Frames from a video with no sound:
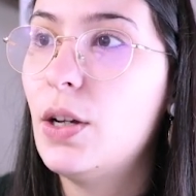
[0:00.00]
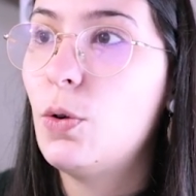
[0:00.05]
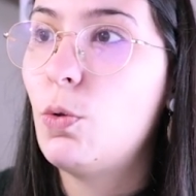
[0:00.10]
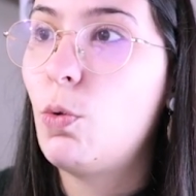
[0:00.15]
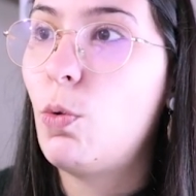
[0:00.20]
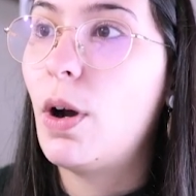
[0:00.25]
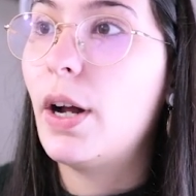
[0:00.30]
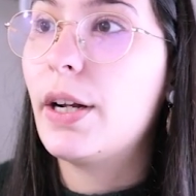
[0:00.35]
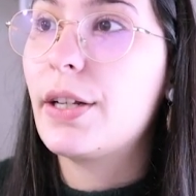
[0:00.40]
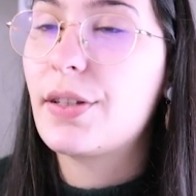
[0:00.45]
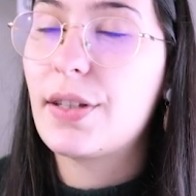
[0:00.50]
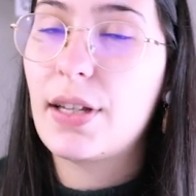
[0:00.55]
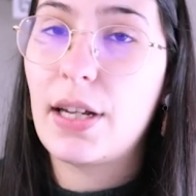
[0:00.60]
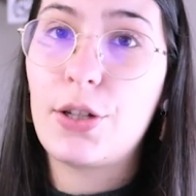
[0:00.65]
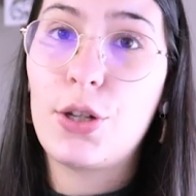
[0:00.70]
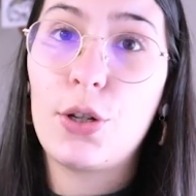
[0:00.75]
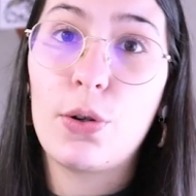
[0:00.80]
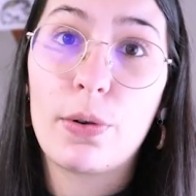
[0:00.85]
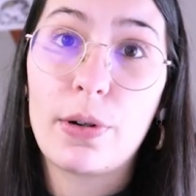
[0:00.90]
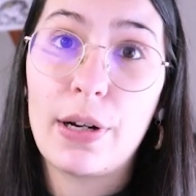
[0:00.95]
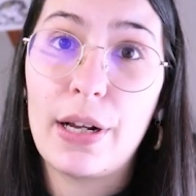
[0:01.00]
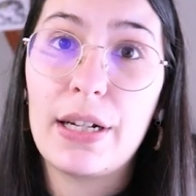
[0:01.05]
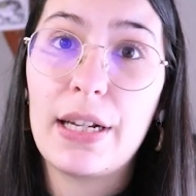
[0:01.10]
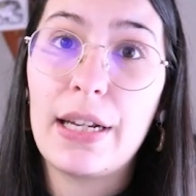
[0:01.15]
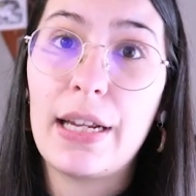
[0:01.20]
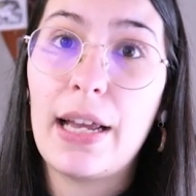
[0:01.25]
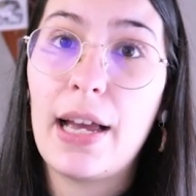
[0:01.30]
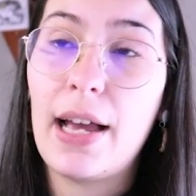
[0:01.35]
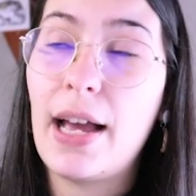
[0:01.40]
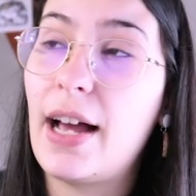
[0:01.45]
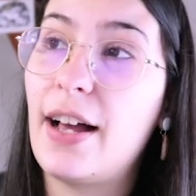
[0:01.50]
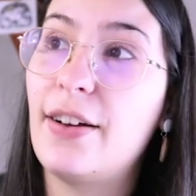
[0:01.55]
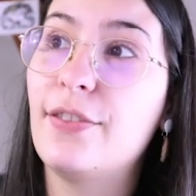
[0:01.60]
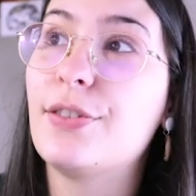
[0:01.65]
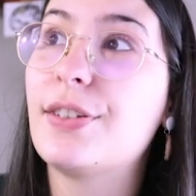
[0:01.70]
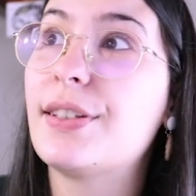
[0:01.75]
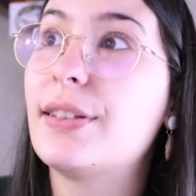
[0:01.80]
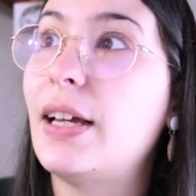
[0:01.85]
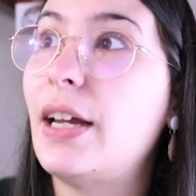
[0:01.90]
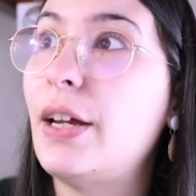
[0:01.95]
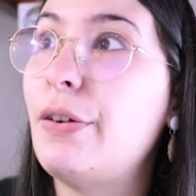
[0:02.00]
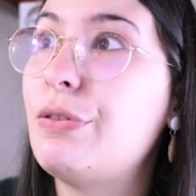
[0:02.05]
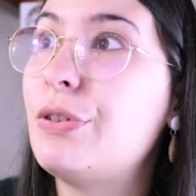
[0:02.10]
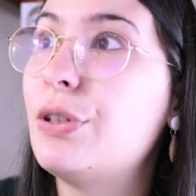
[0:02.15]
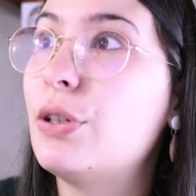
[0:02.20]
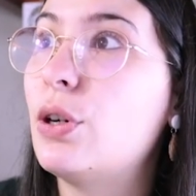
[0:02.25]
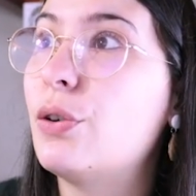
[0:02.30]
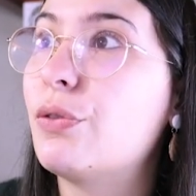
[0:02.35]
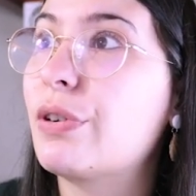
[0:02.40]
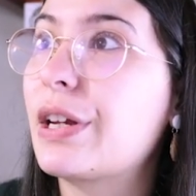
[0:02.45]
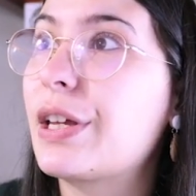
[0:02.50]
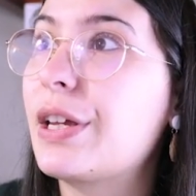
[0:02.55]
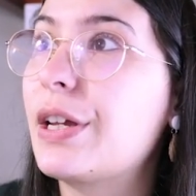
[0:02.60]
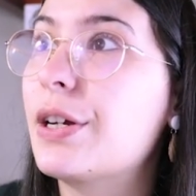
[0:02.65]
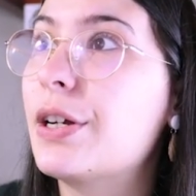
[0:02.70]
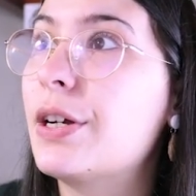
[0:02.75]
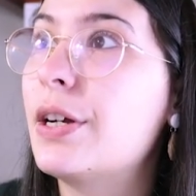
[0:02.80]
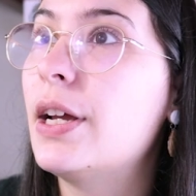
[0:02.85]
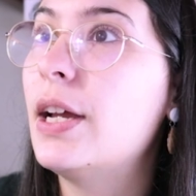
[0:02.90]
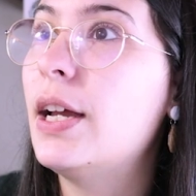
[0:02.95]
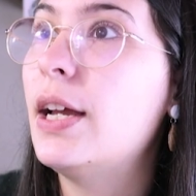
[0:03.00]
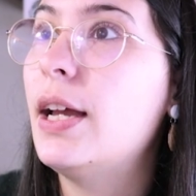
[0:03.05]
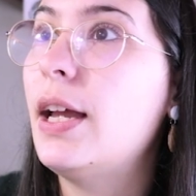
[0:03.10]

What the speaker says: ones that you already have saved over here,